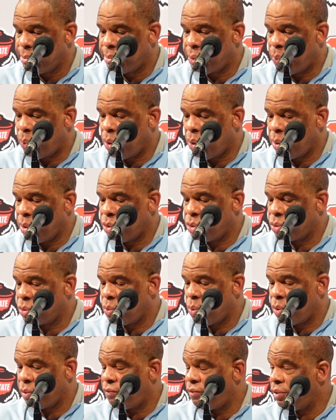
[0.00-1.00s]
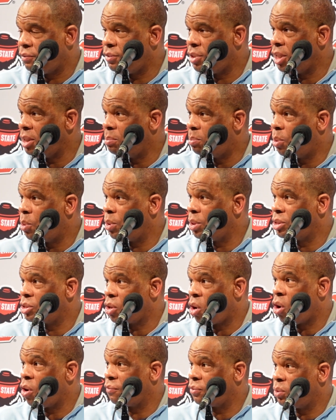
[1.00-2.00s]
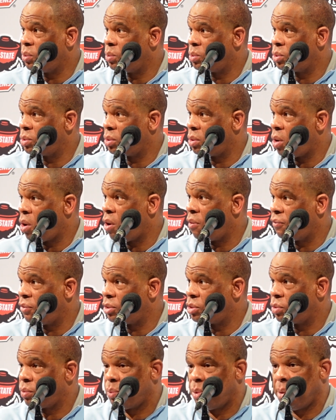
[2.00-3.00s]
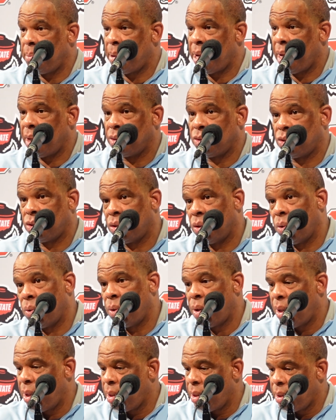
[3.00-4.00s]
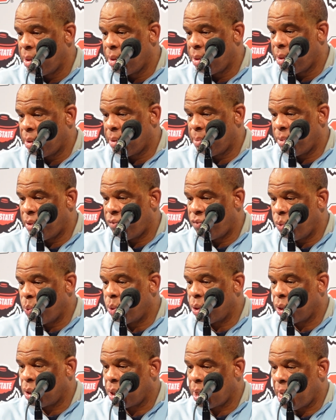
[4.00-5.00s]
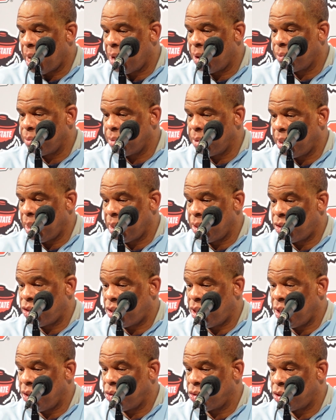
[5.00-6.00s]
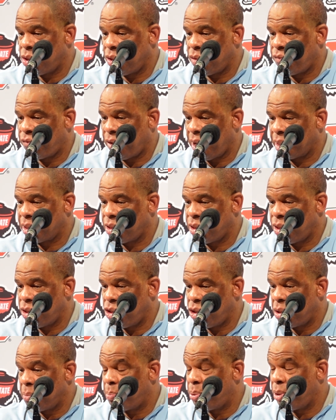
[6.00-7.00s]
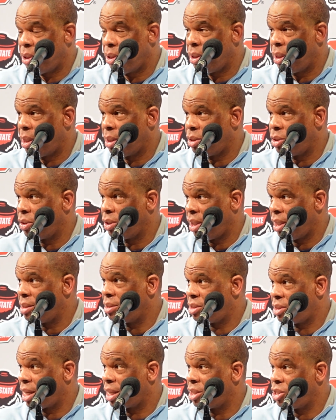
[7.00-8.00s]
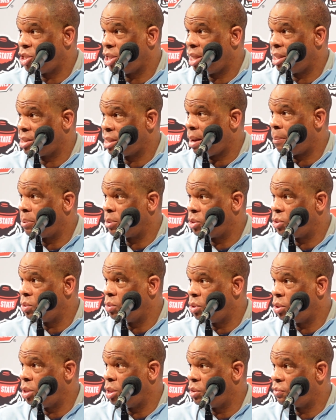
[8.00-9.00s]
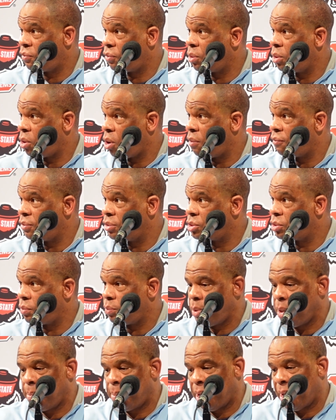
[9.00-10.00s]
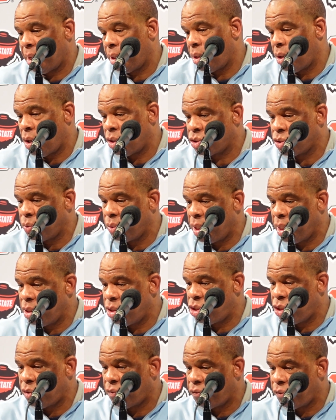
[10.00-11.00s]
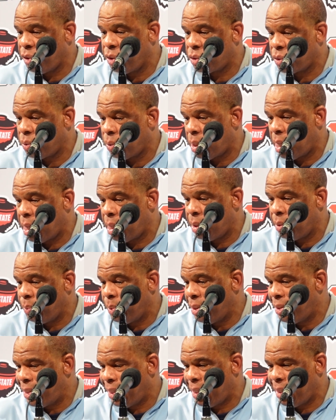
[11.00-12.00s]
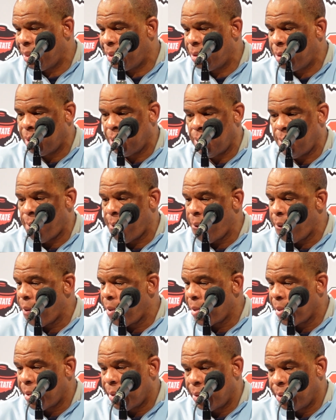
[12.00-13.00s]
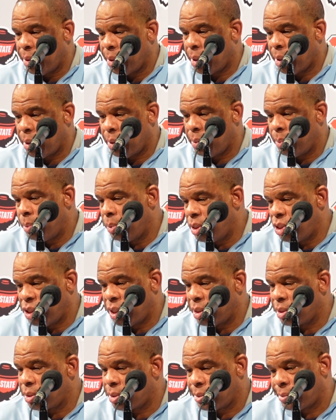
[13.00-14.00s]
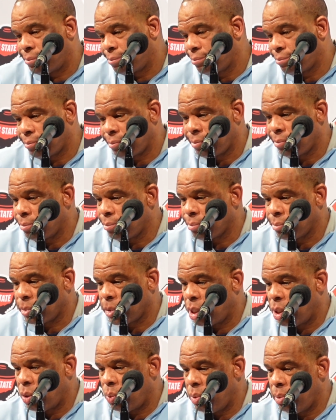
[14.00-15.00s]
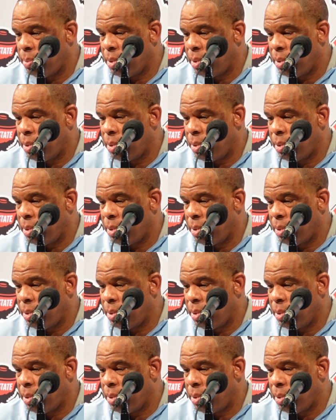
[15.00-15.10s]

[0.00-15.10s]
but we only scored 15 points off those offensive rebounds. So, I mean, if you want to count getting steals and deflections, you can put it under getting second chance opportunities for an offensive rebound and also getting to the free throw line. And we did, you know, we just, you know, we